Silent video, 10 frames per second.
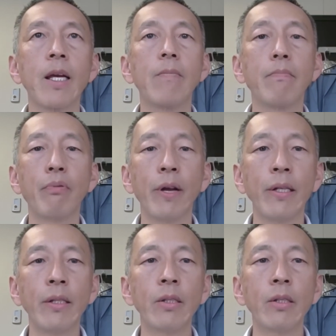It
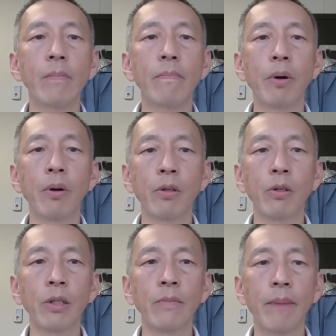brings the
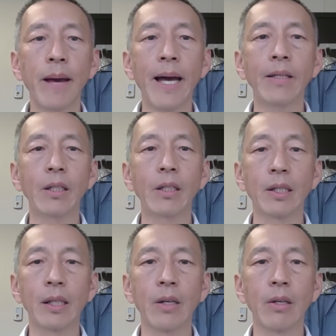person back to the
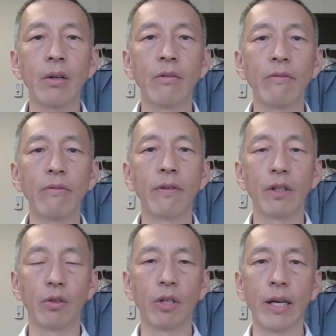center of
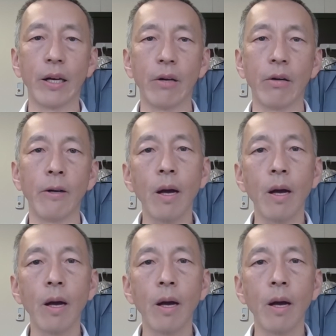your care.